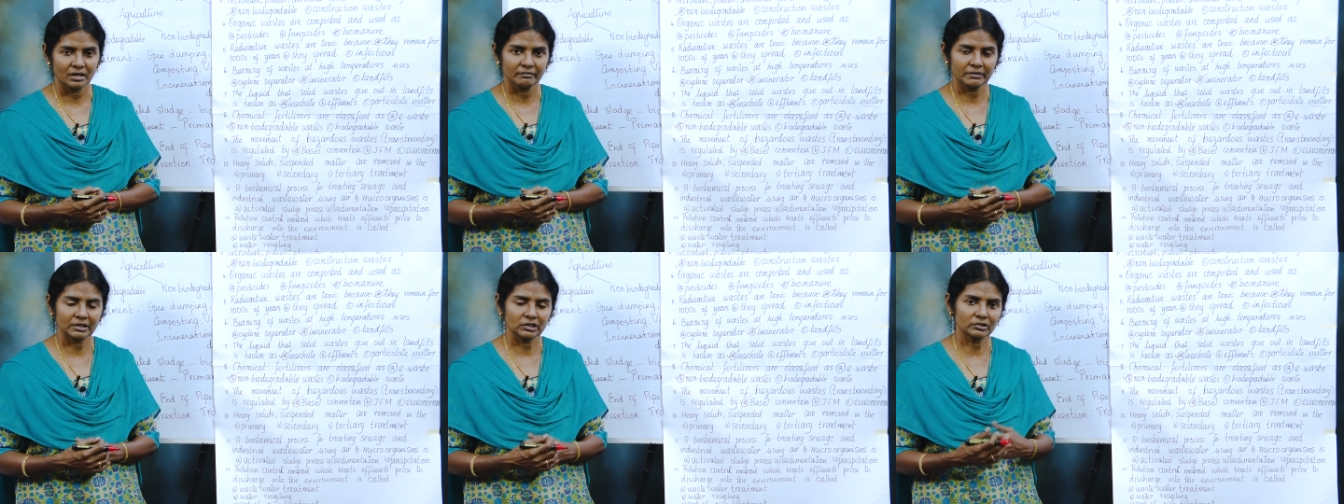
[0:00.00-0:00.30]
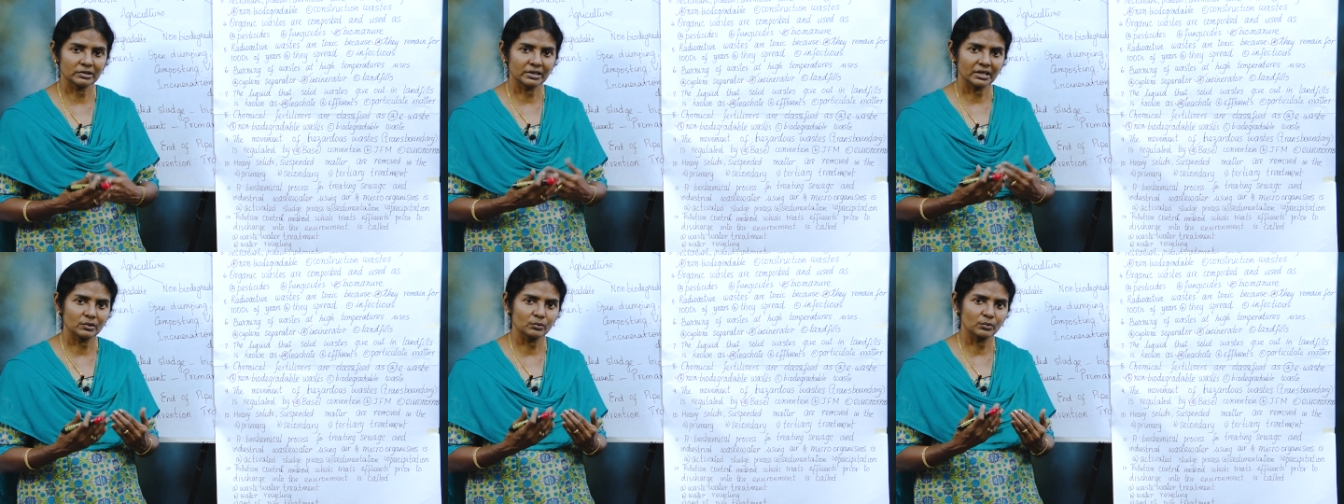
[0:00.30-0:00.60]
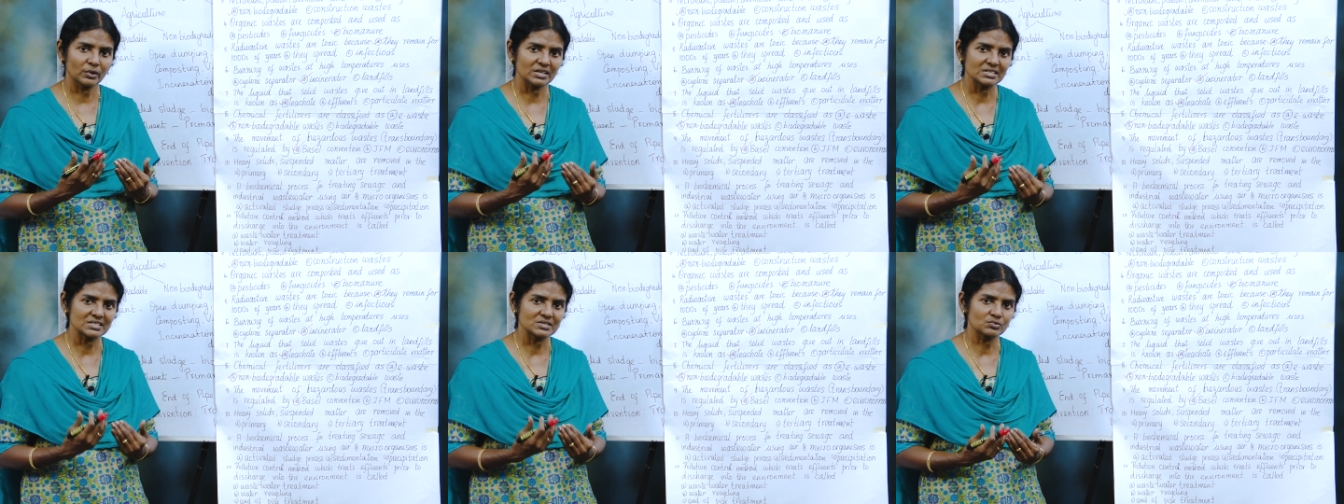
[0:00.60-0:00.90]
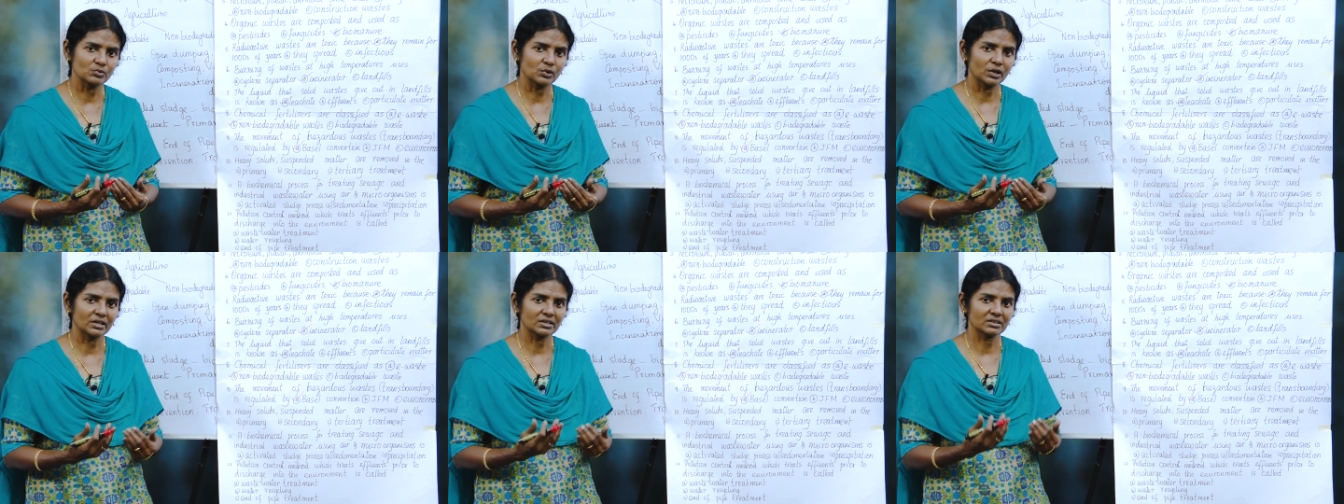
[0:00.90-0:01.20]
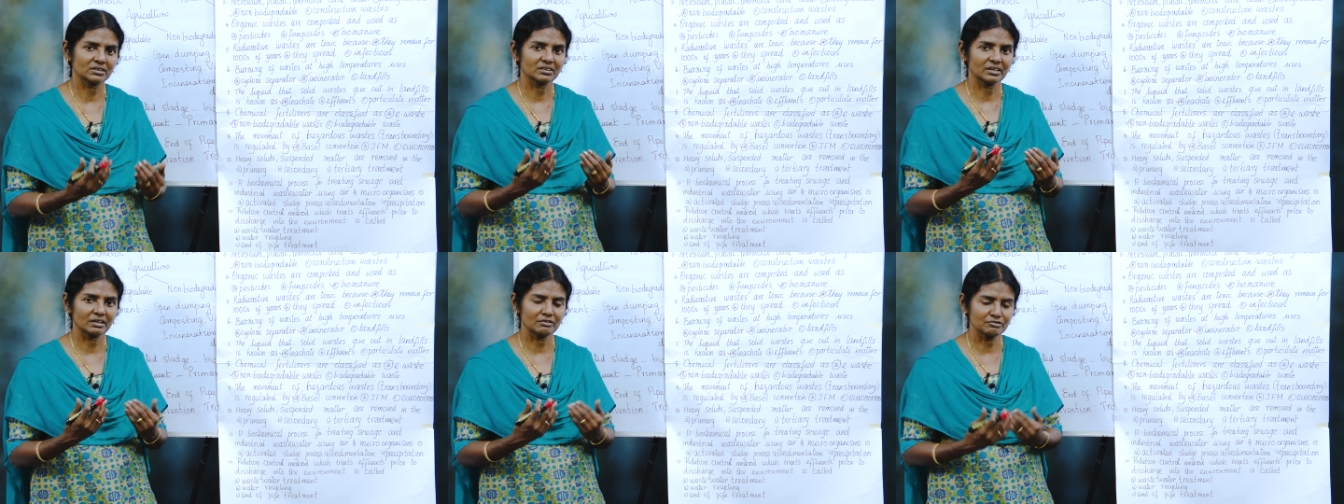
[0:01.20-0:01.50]
When you take
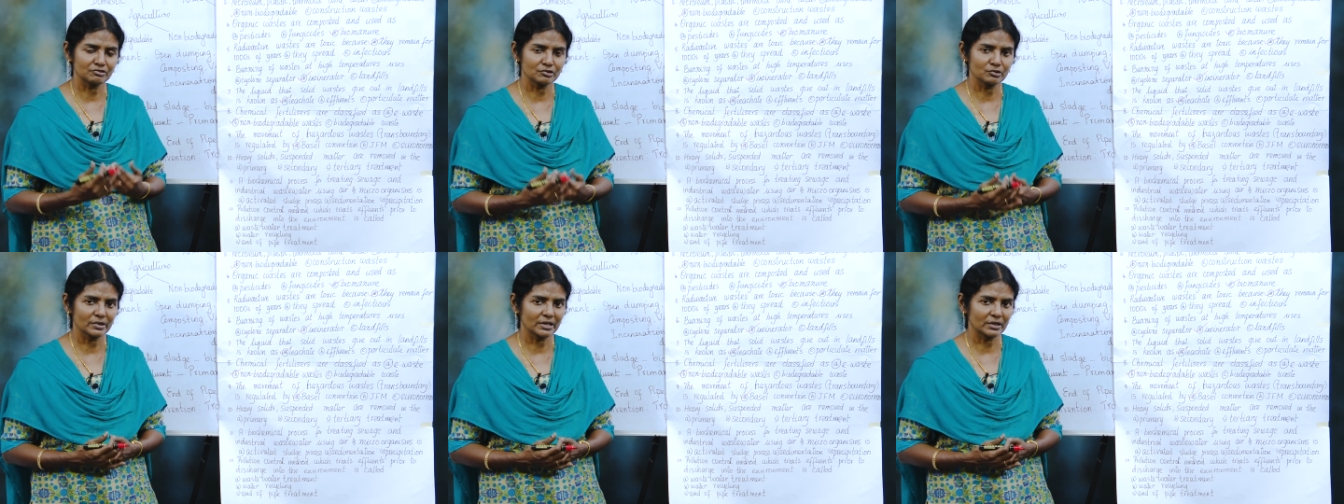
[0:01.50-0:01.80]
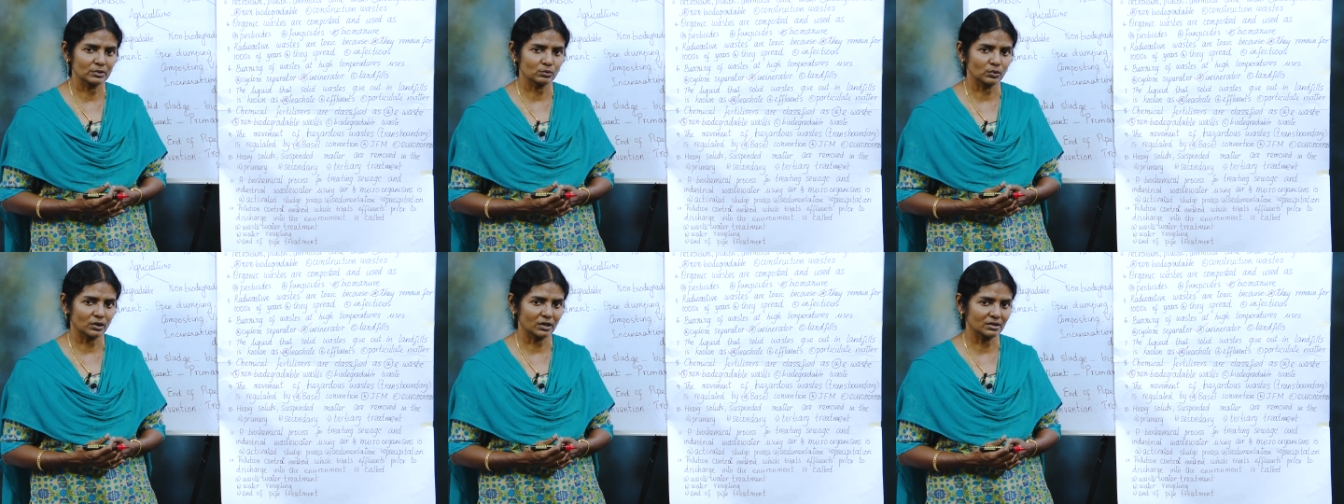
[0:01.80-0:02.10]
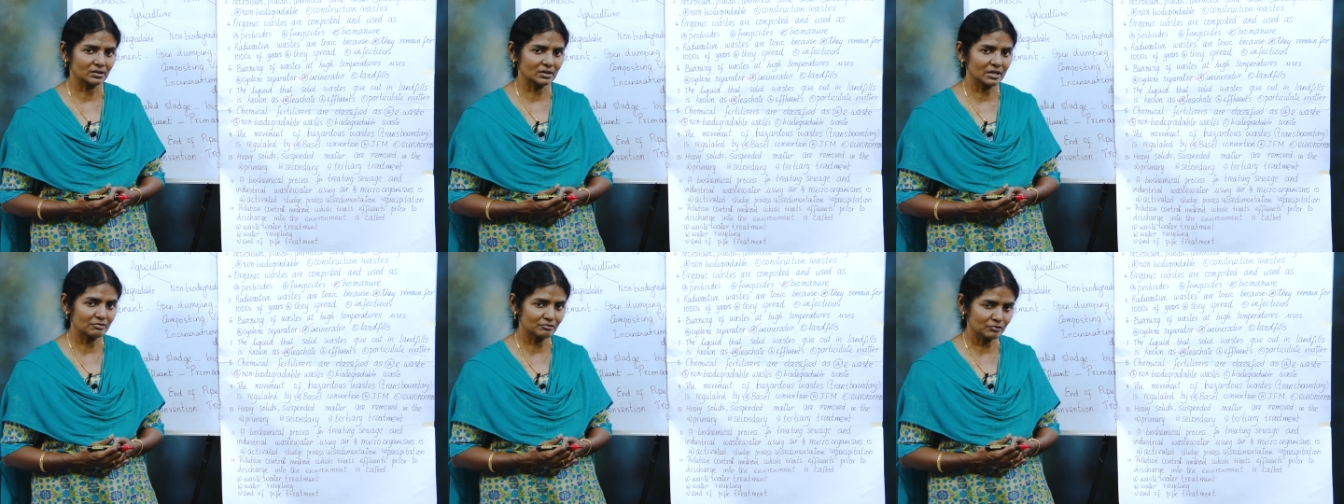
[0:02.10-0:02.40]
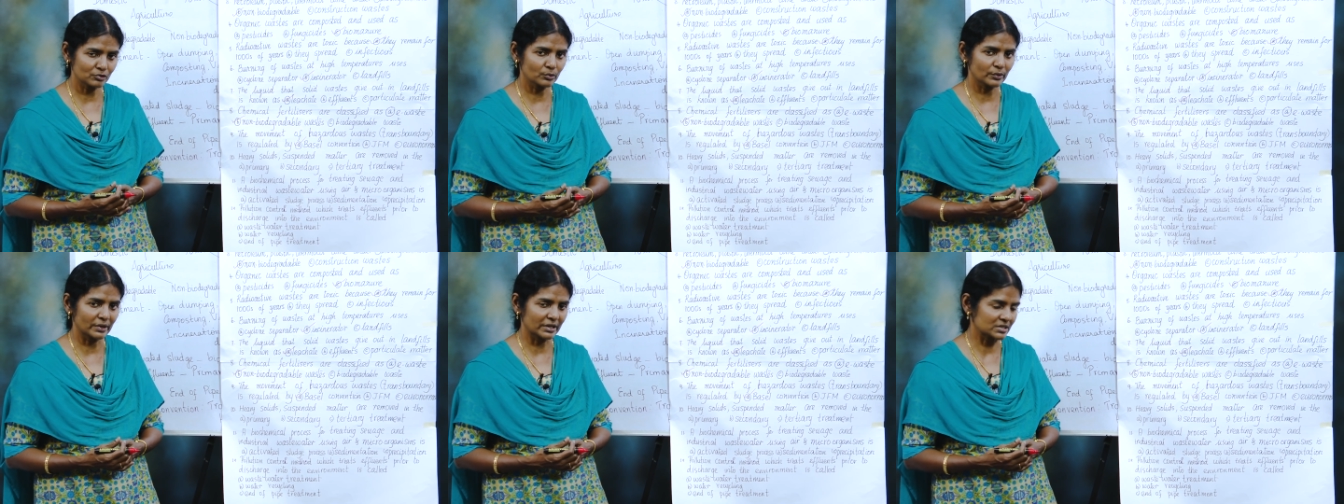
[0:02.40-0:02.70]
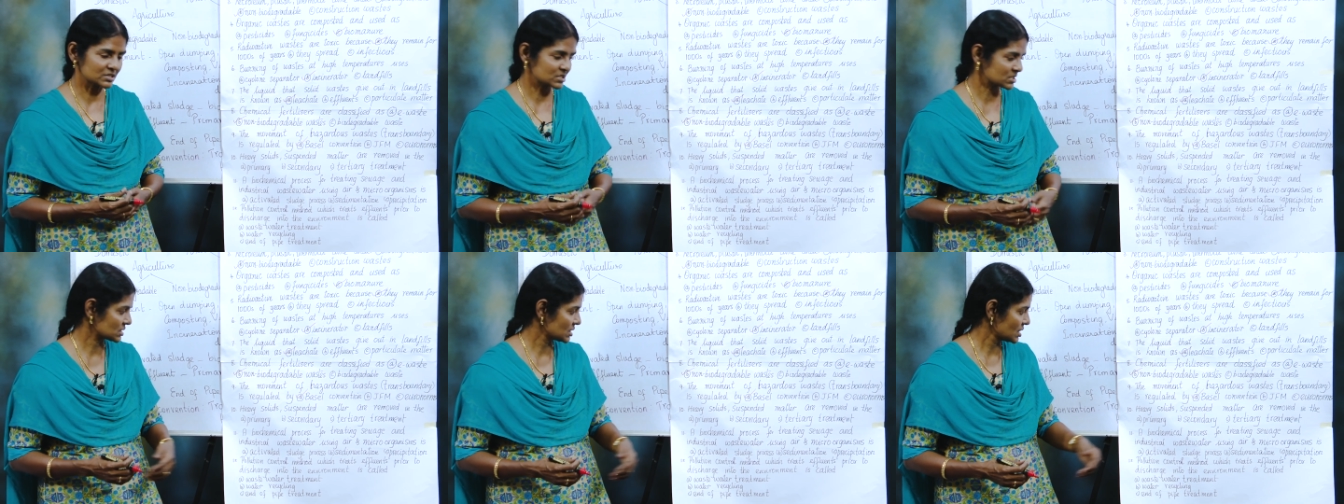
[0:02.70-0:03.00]
wastewater, effluent water,
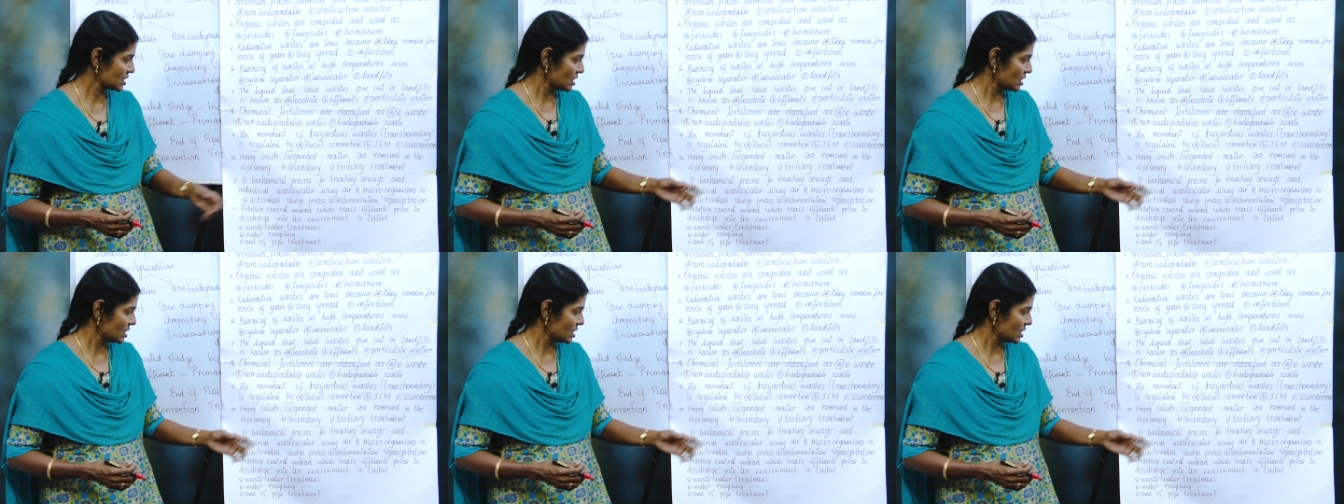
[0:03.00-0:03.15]
effluents,